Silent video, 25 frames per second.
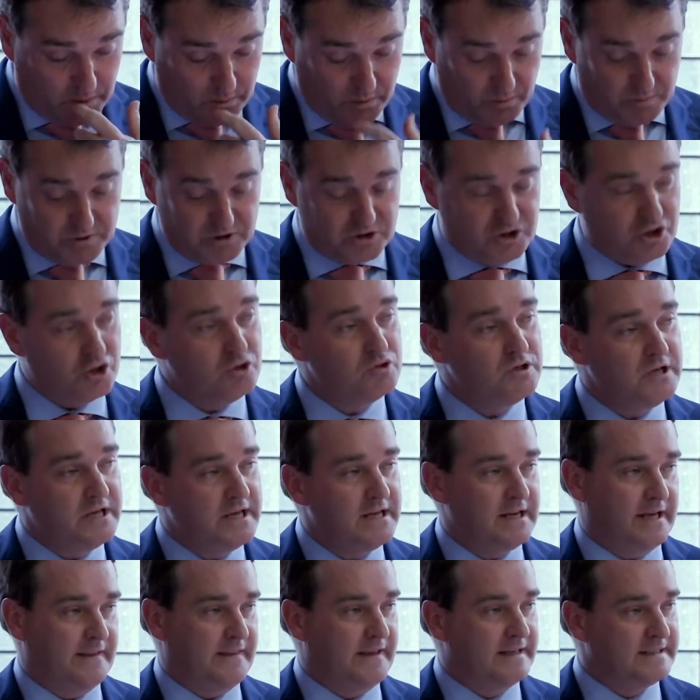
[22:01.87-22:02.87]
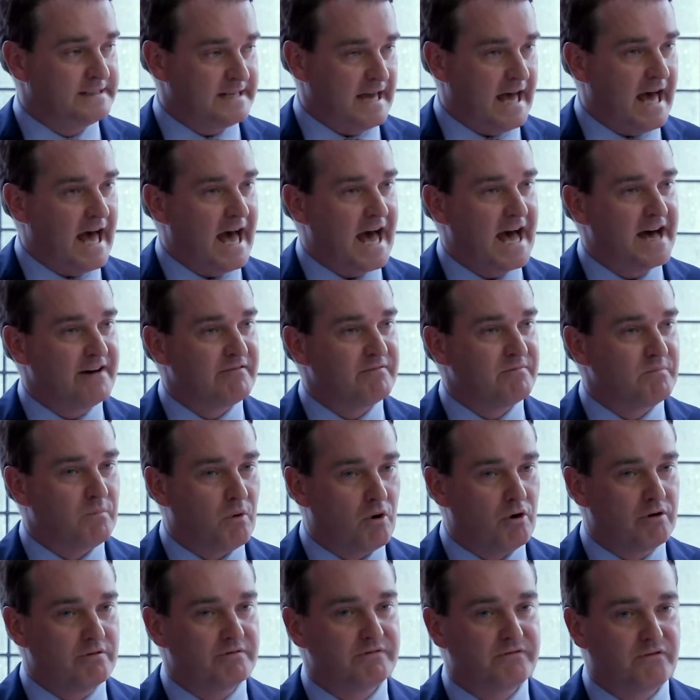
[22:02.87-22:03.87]
But we do need, I think, to have
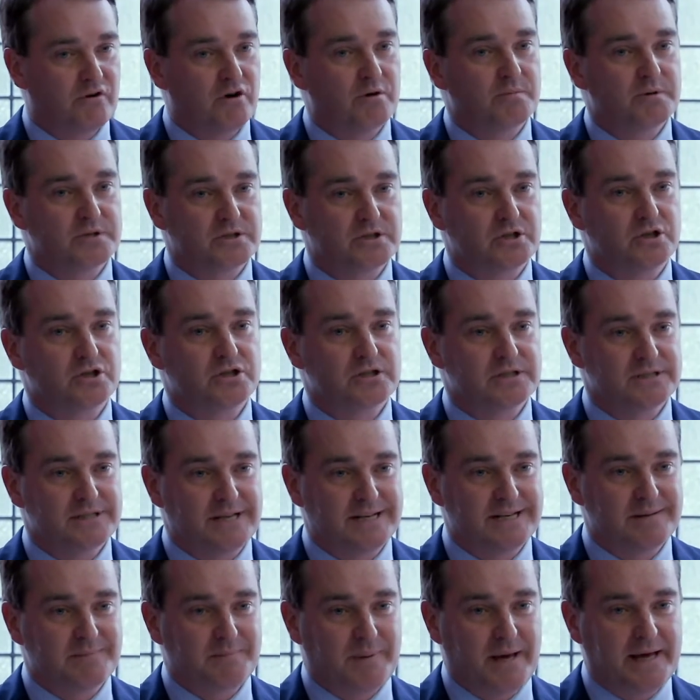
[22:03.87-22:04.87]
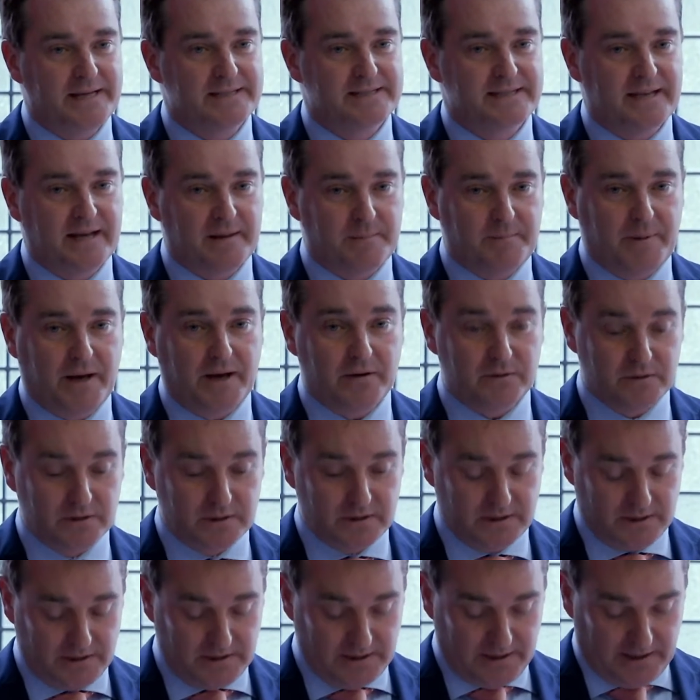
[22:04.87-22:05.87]
more informed discussions and debates about
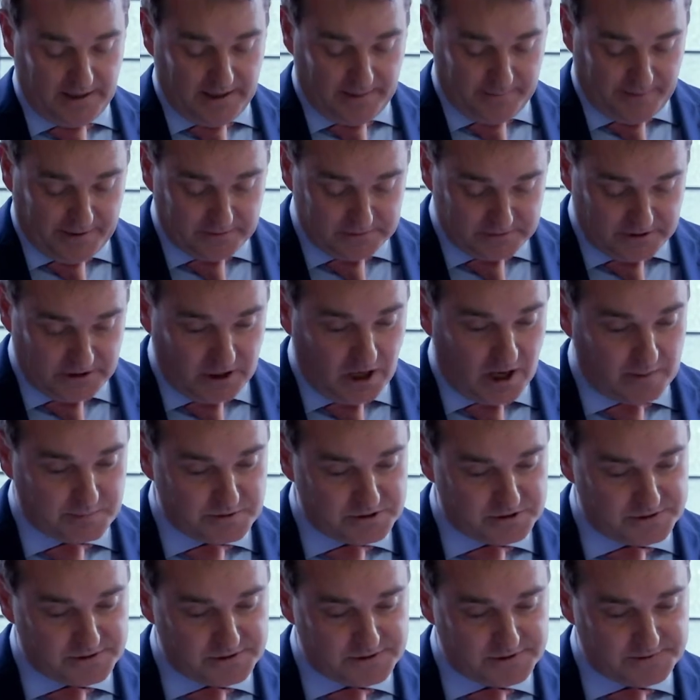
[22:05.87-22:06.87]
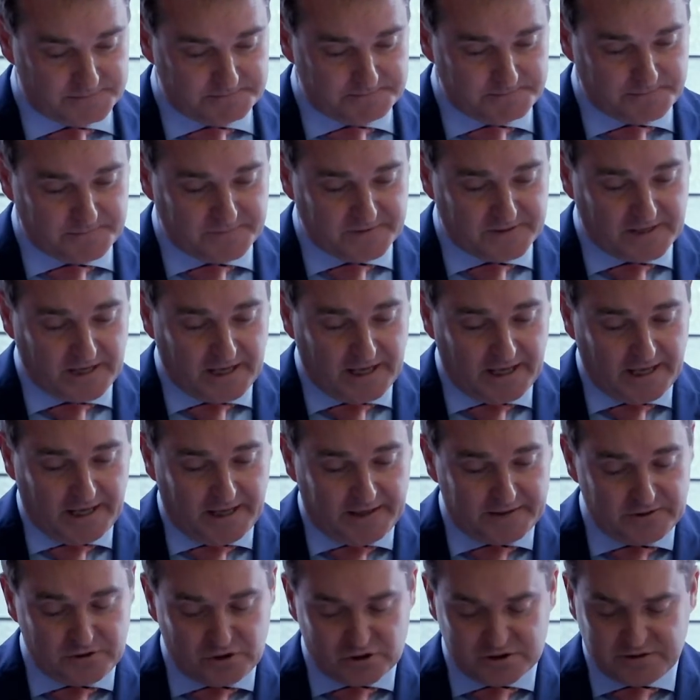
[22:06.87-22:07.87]
the options.
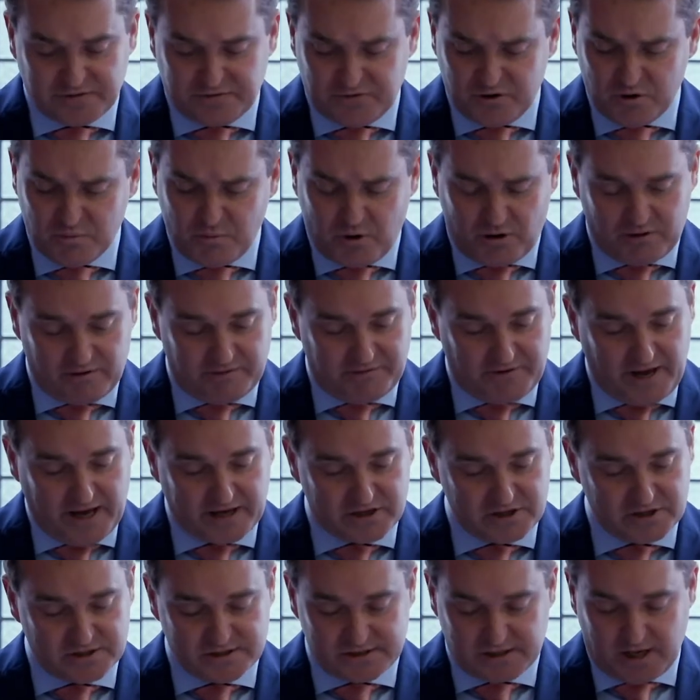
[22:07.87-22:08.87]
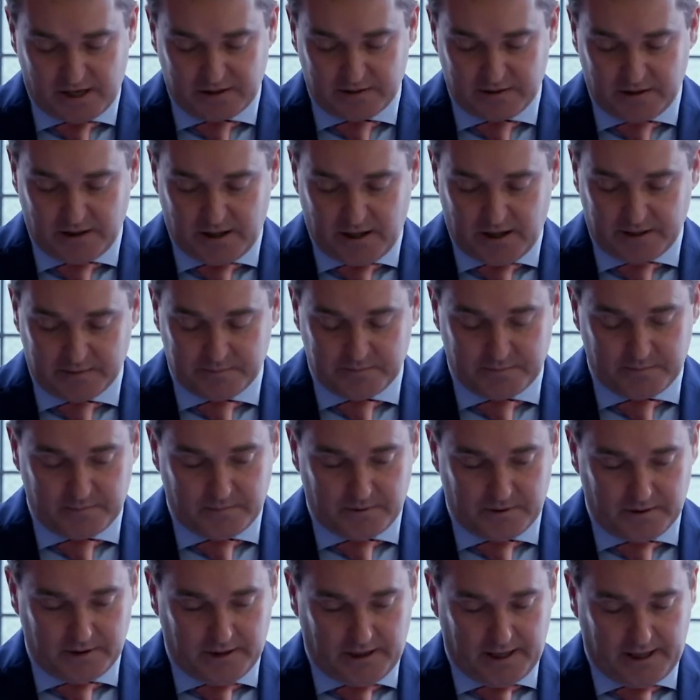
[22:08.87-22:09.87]
Just a few more reflections on
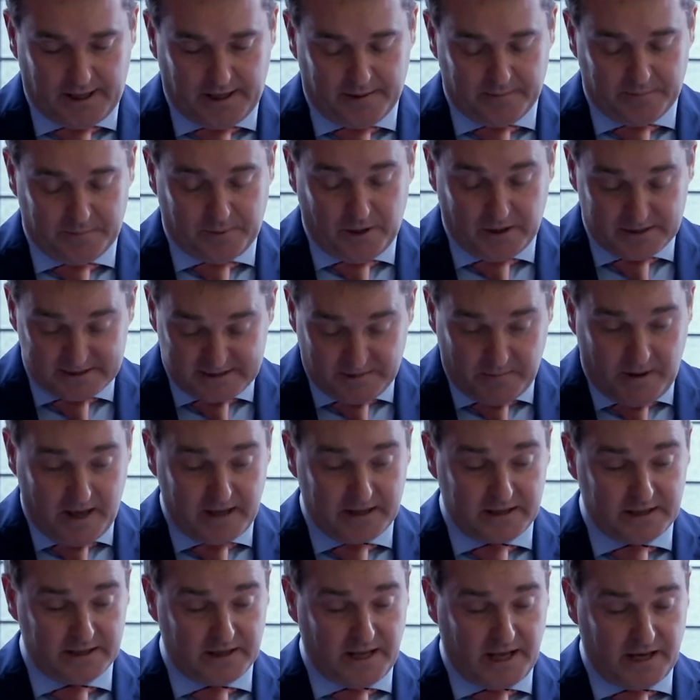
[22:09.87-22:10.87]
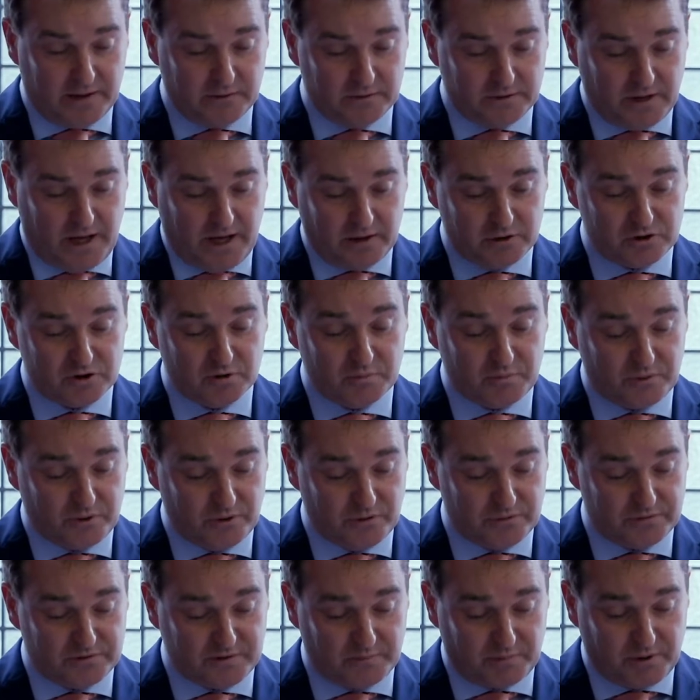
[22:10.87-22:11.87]
policy making, how to
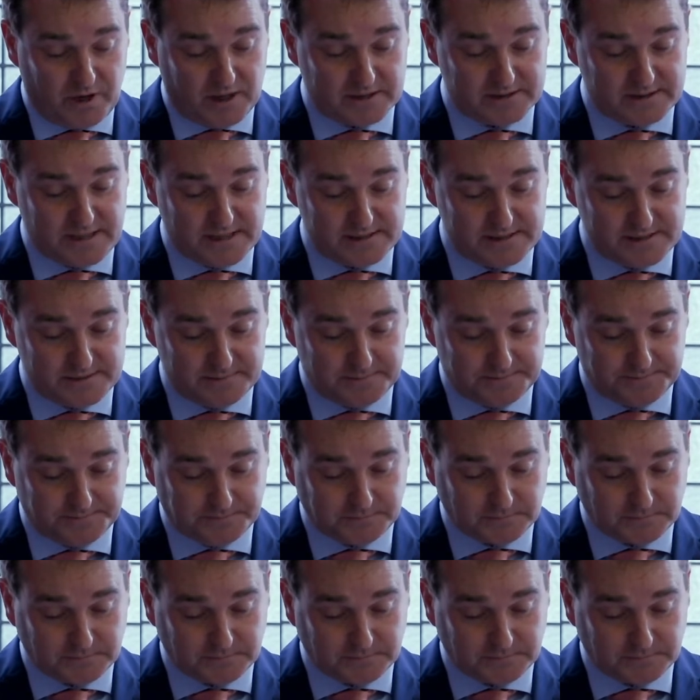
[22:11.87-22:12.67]
improve the process.